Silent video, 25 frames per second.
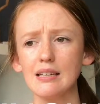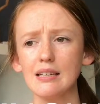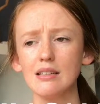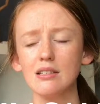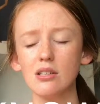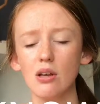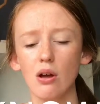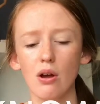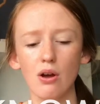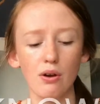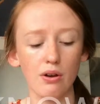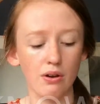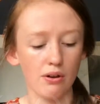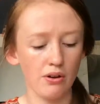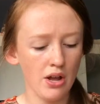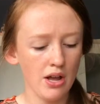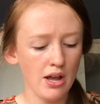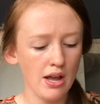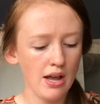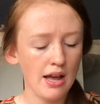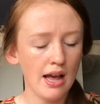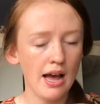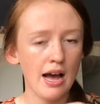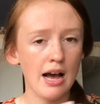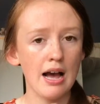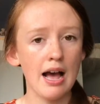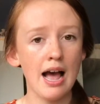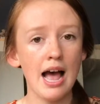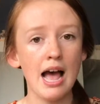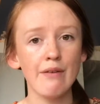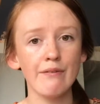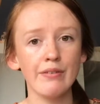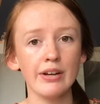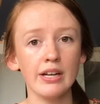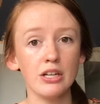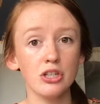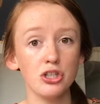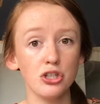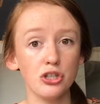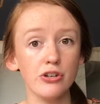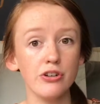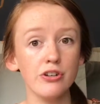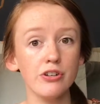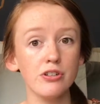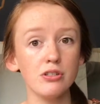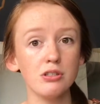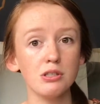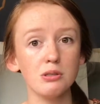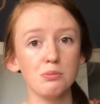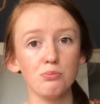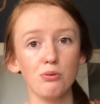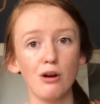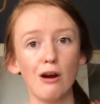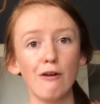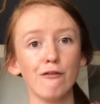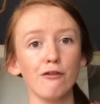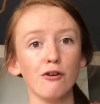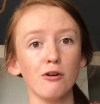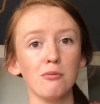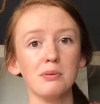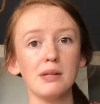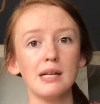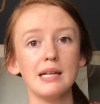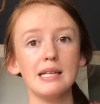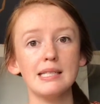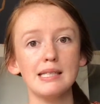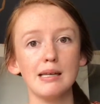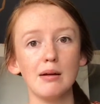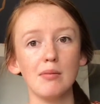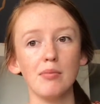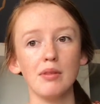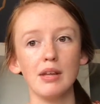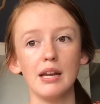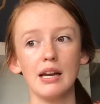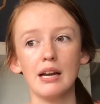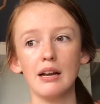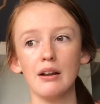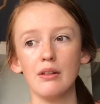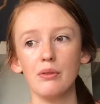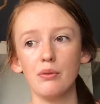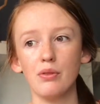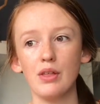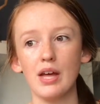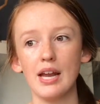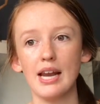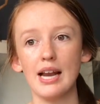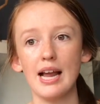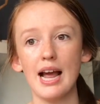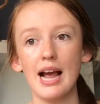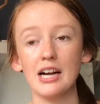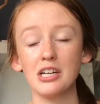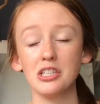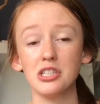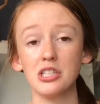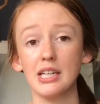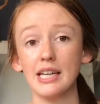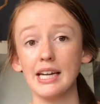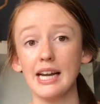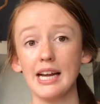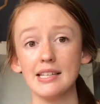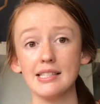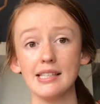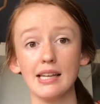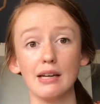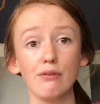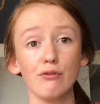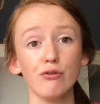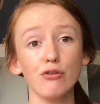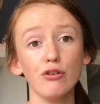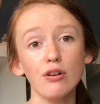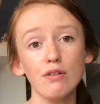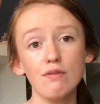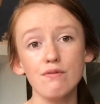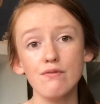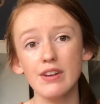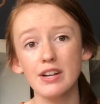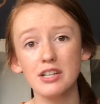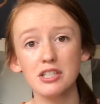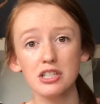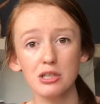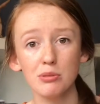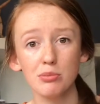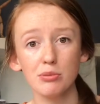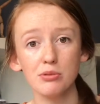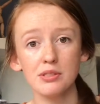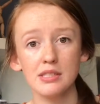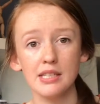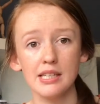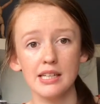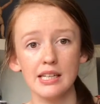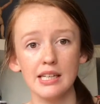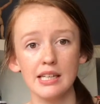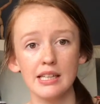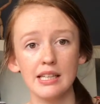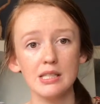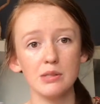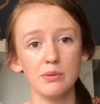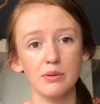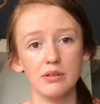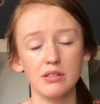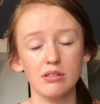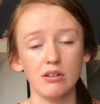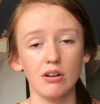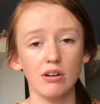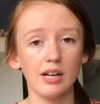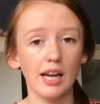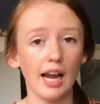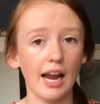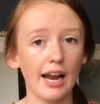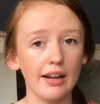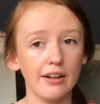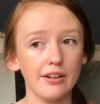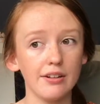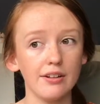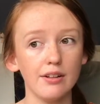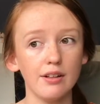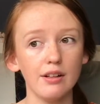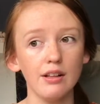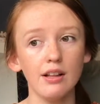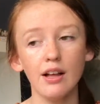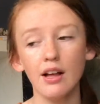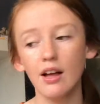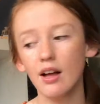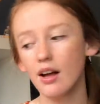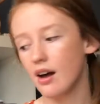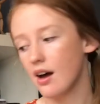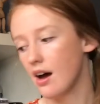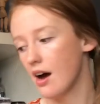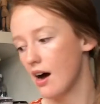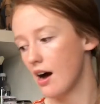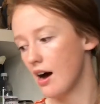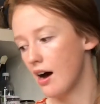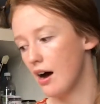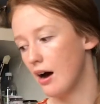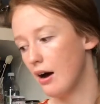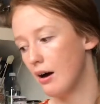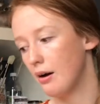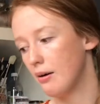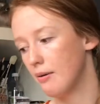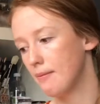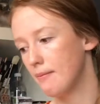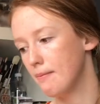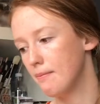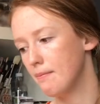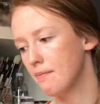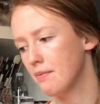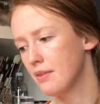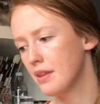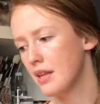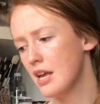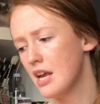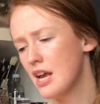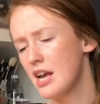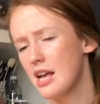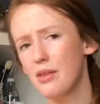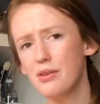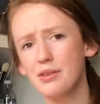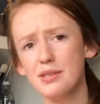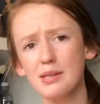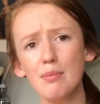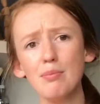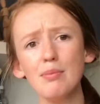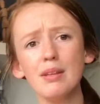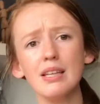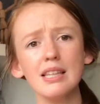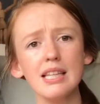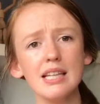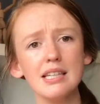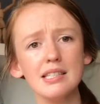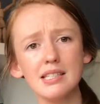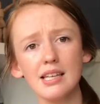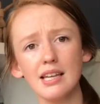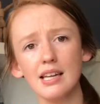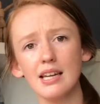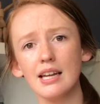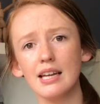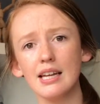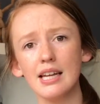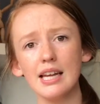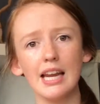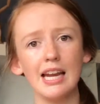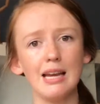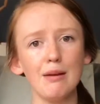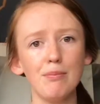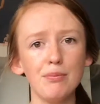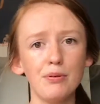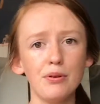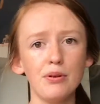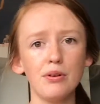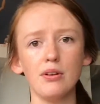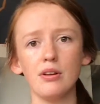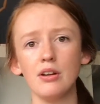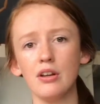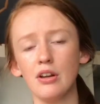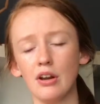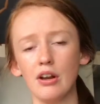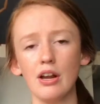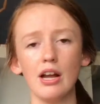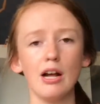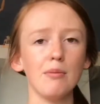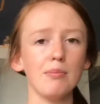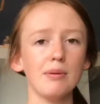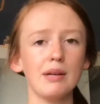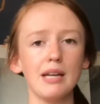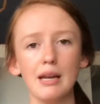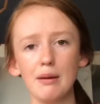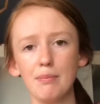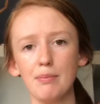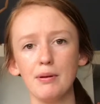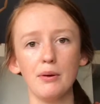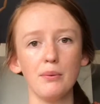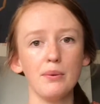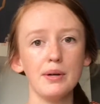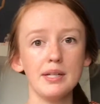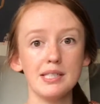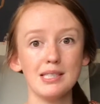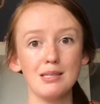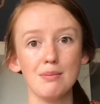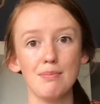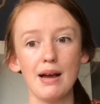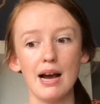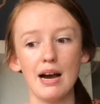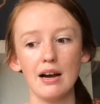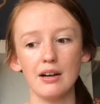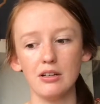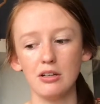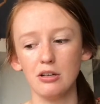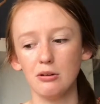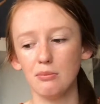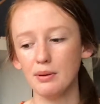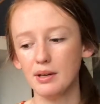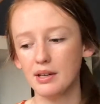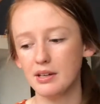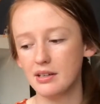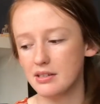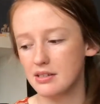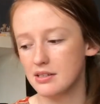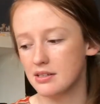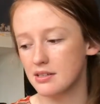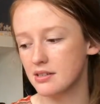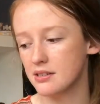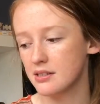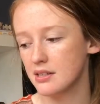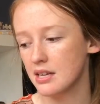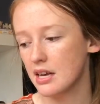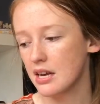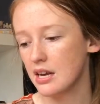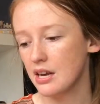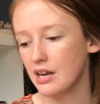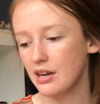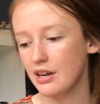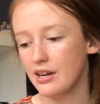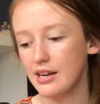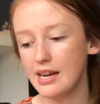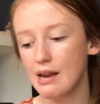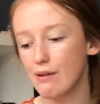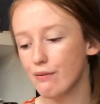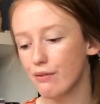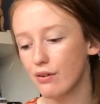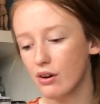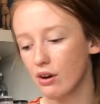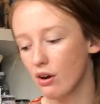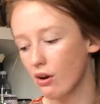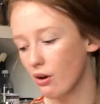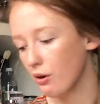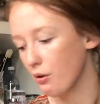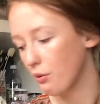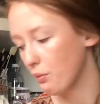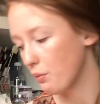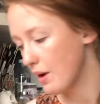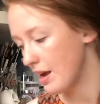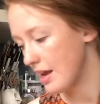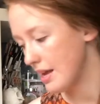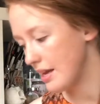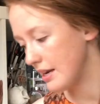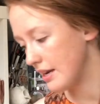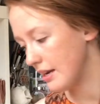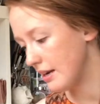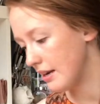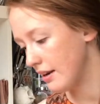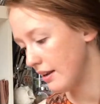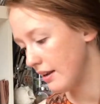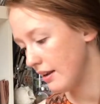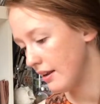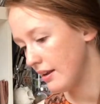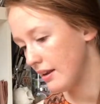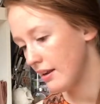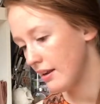So having a juice, preferably something that actually has like fruit and vegetables in it. This one's got kale. Something that's gonna keep you, help keep your wits about you, because you never know when